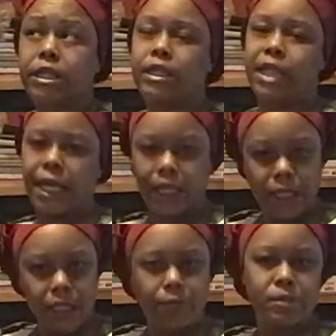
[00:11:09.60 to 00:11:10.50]
that it
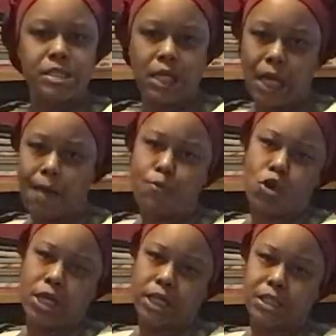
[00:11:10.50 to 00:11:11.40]
can give me a lot more
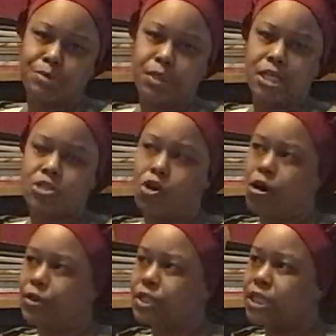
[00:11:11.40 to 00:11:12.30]
lettuce because
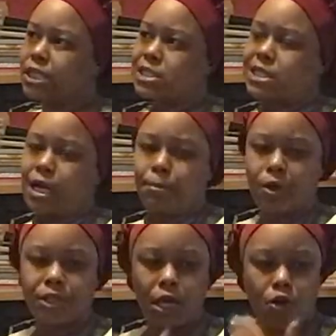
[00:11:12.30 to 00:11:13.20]
all the lettuce that I
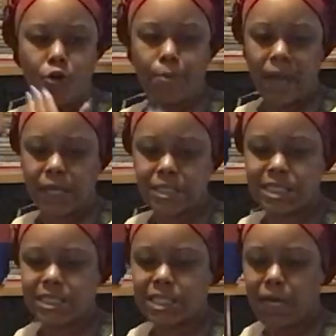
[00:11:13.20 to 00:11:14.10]
bought, that whole pack of
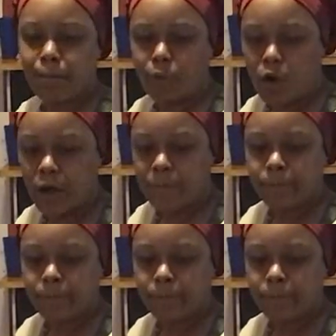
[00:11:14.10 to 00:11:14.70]
seeds that I bought,